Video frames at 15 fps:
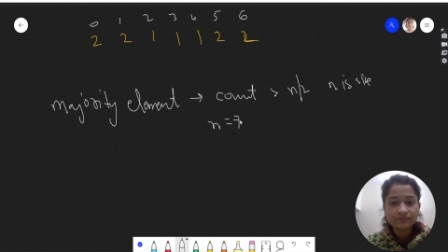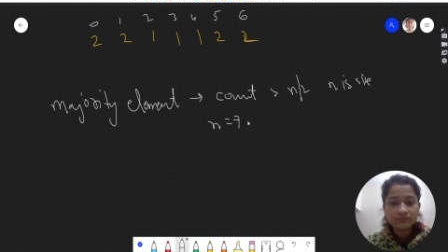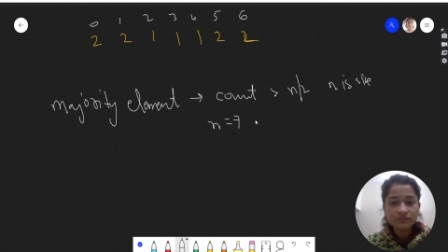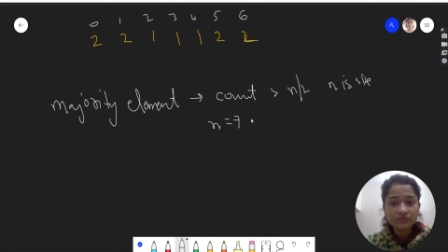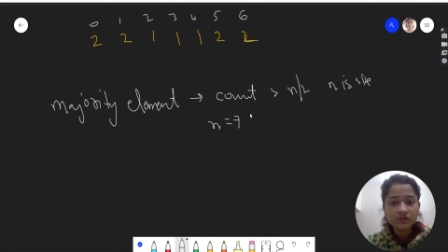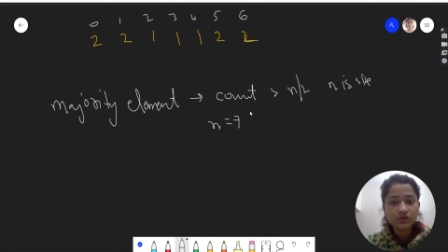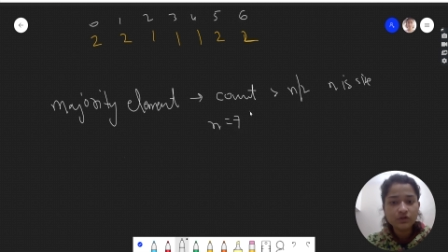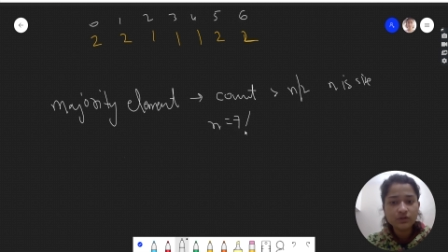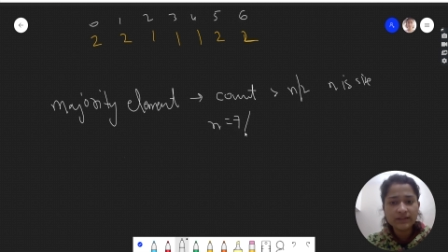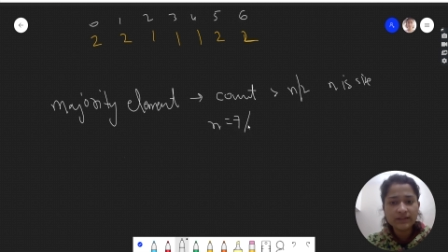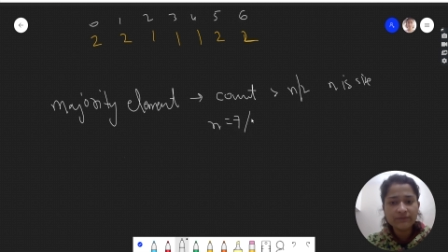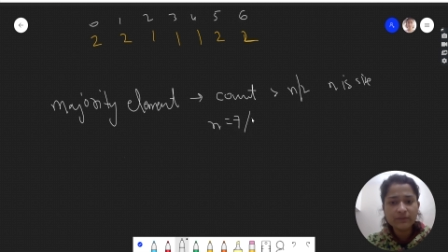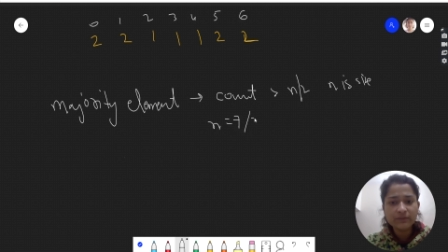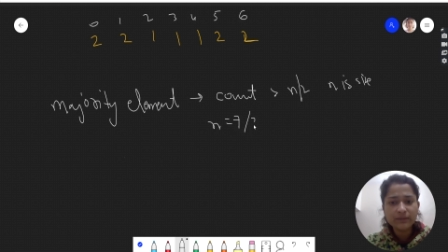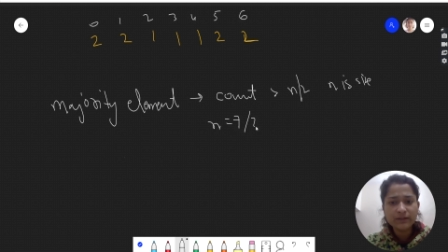So
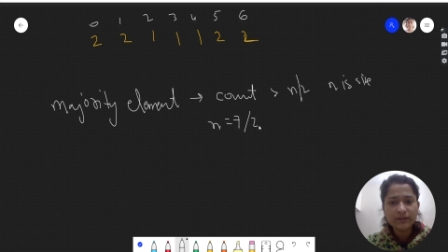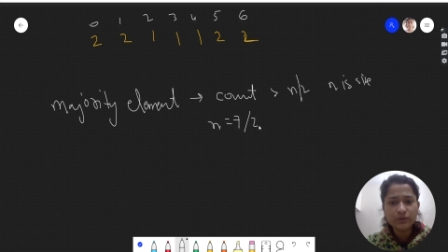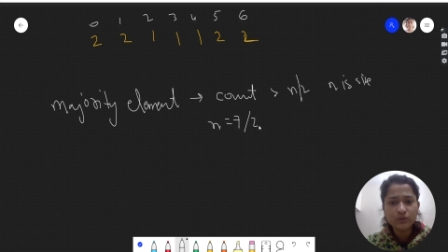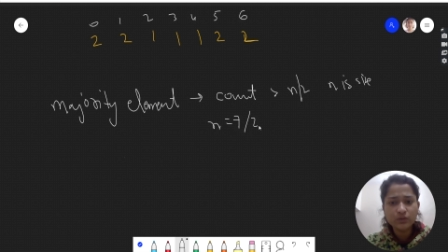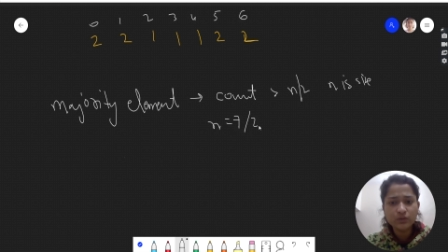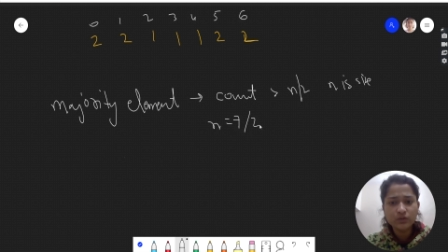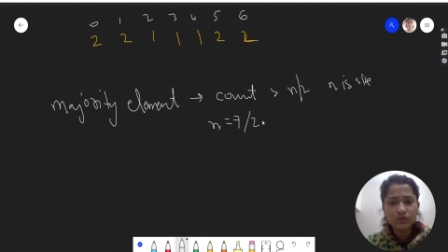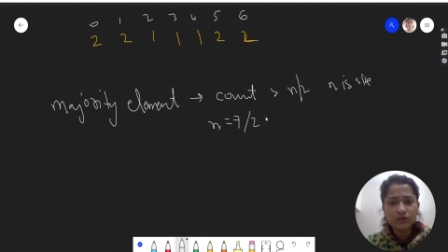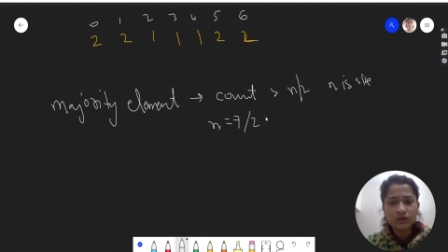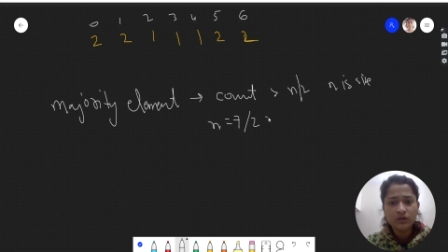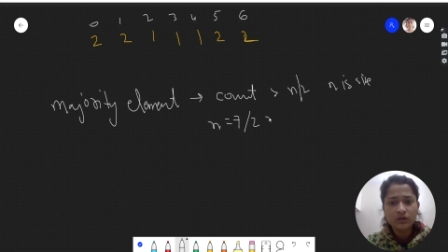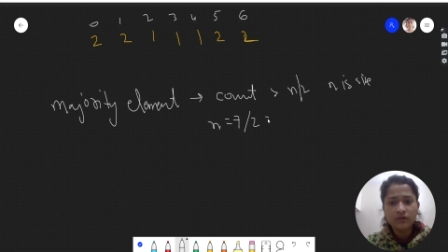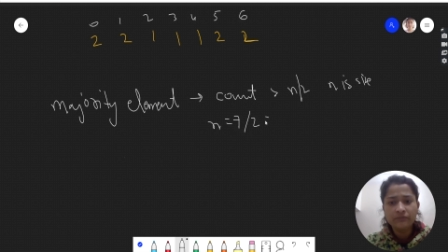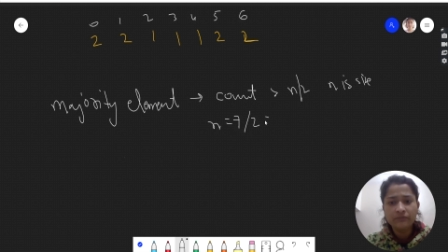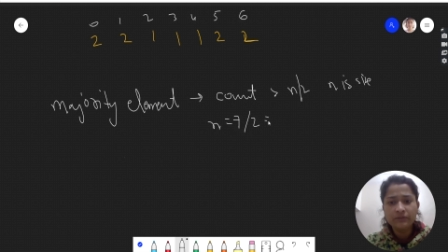7 by 2
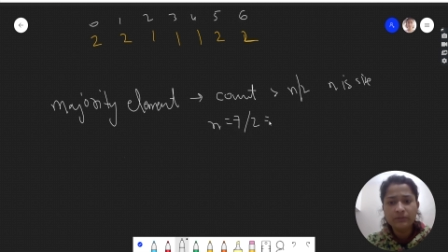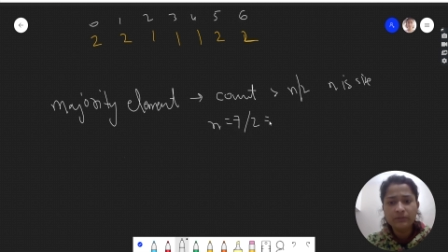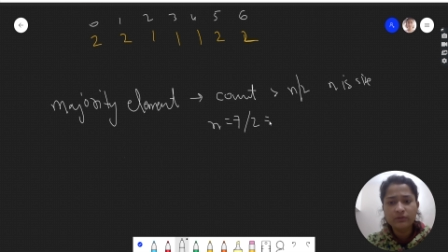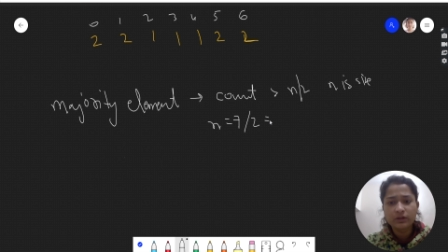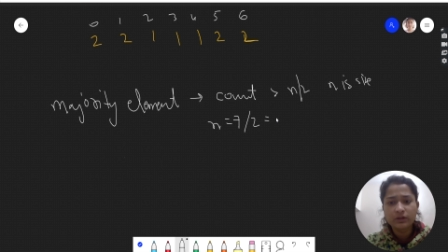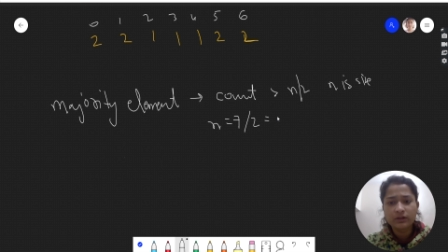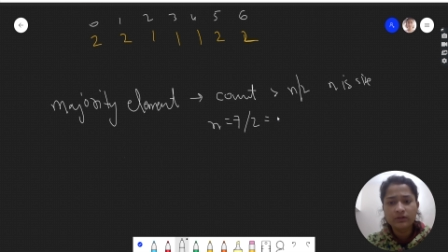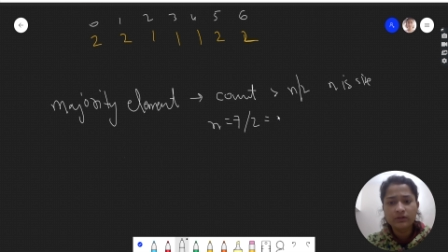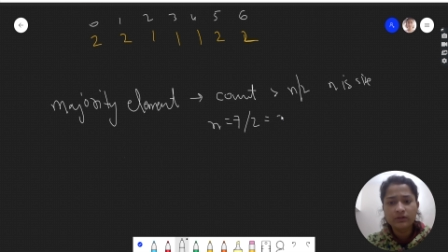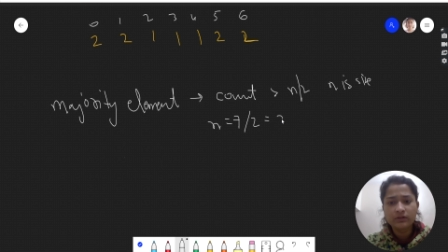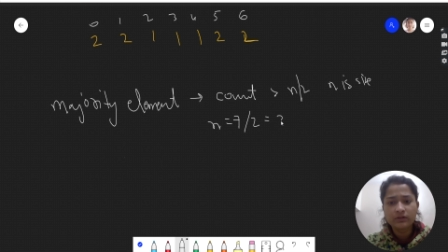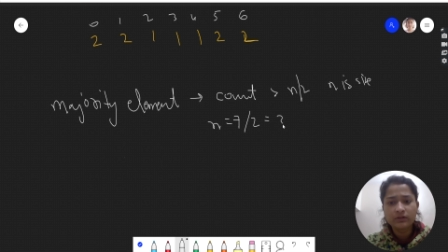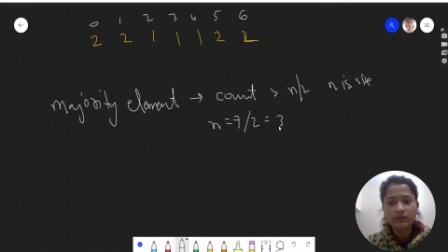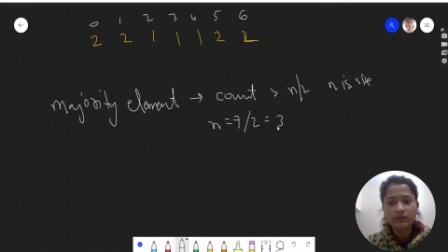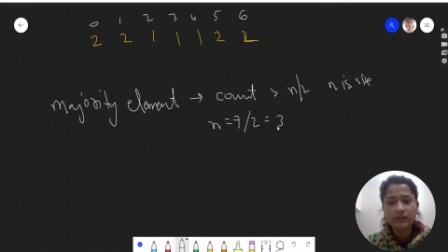will be what?
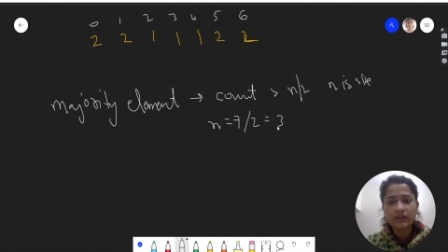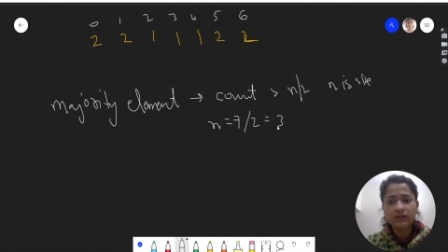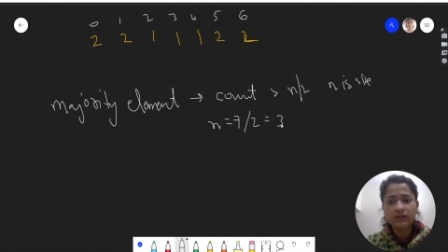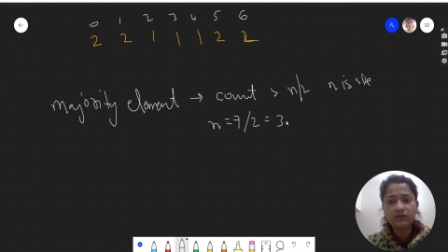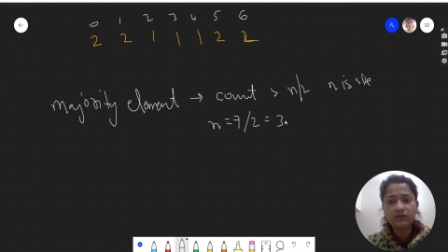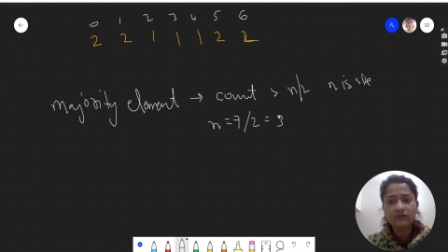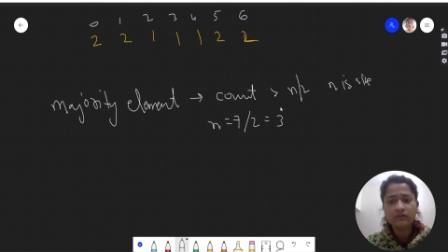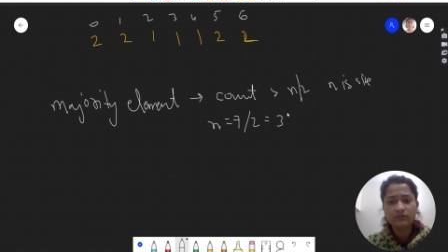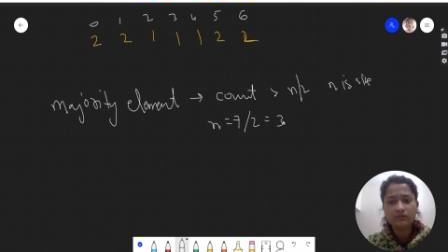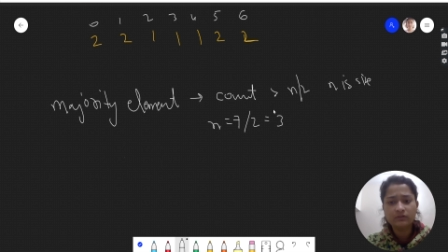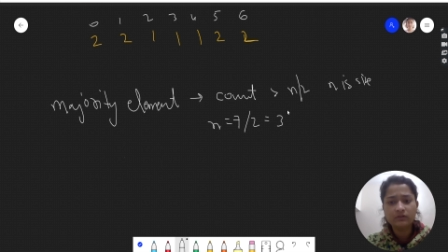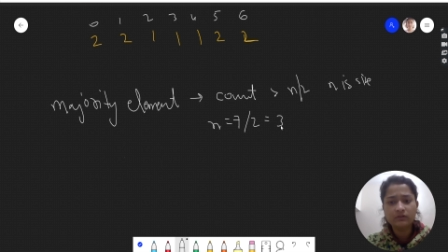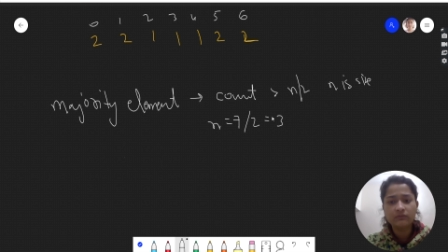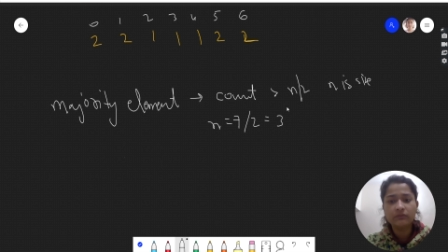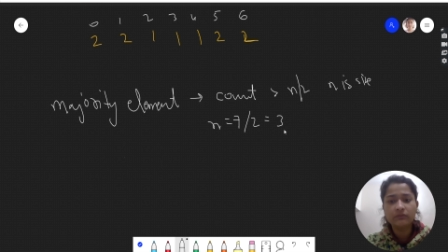3.
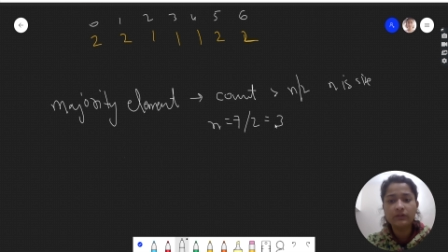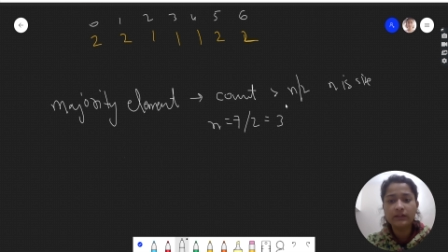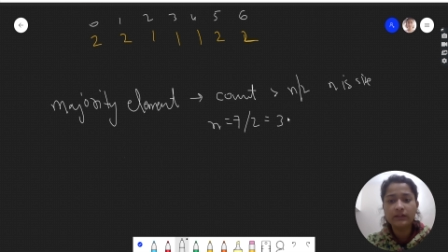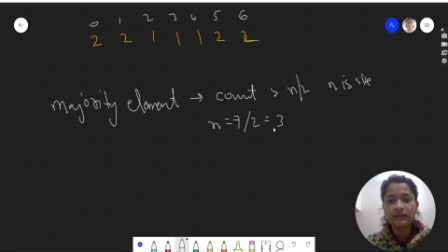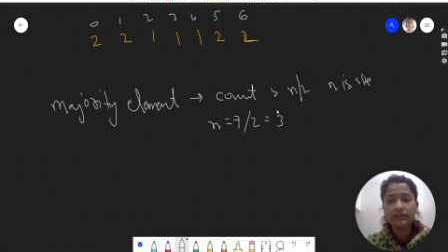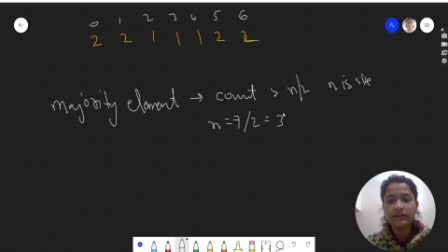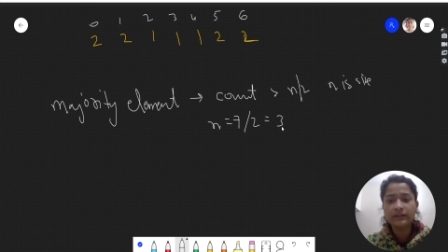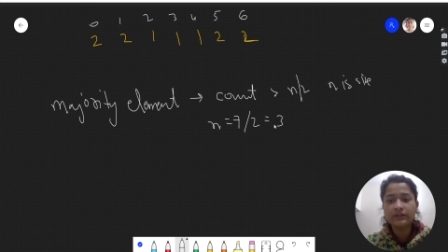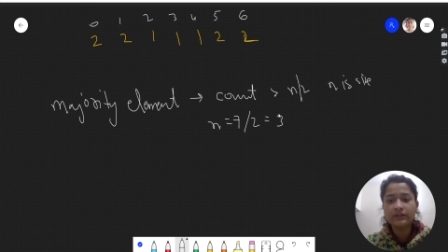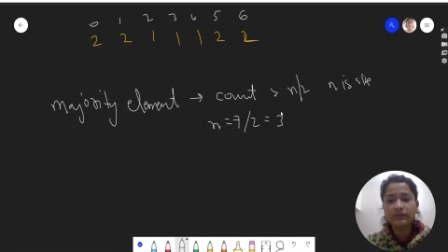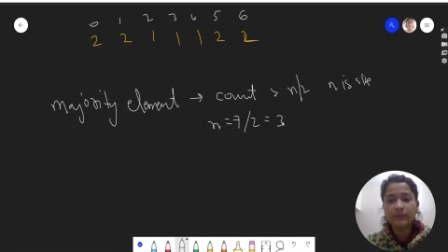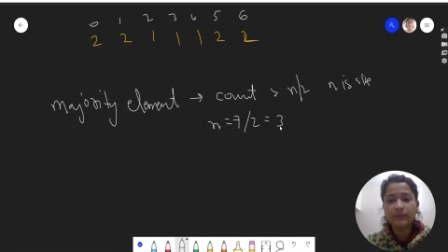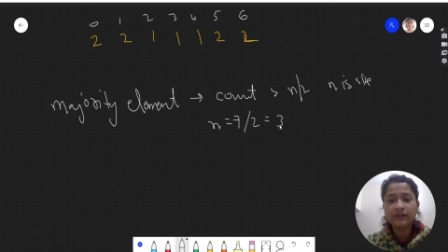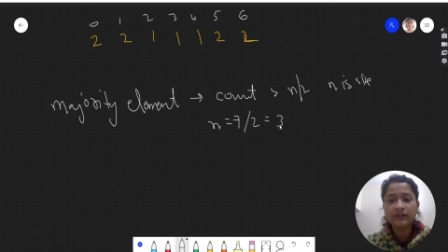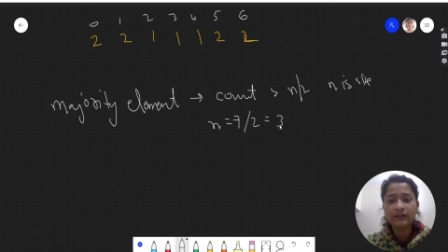We will take the integer
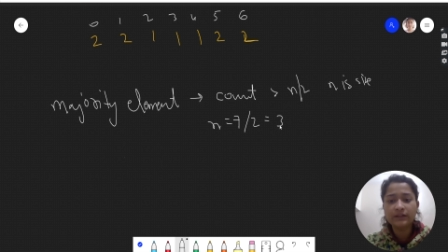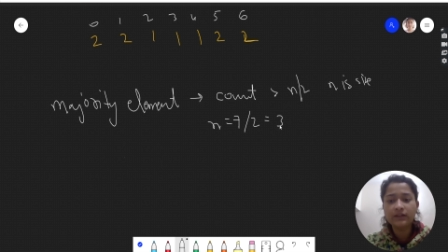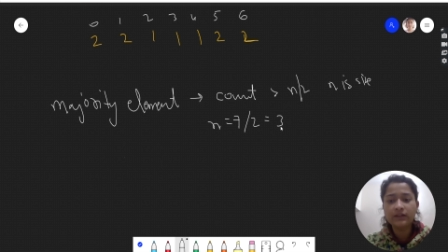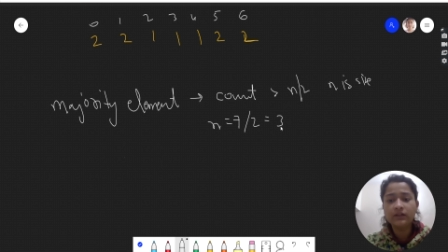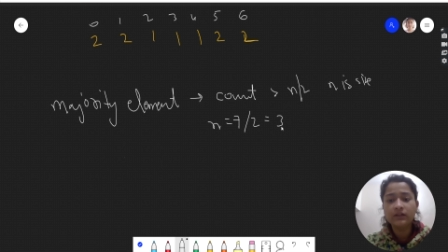part 3.